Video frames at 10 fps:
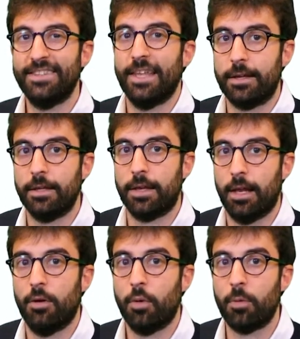
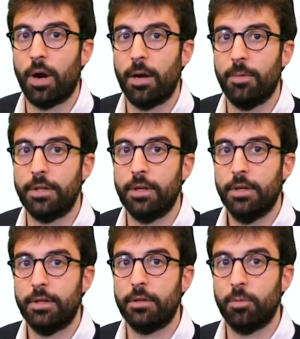technical requirement
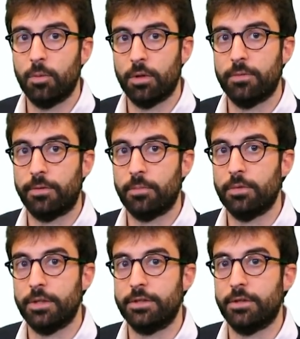that we want
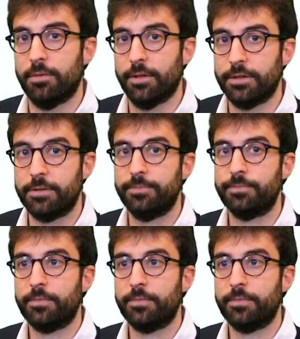from this service.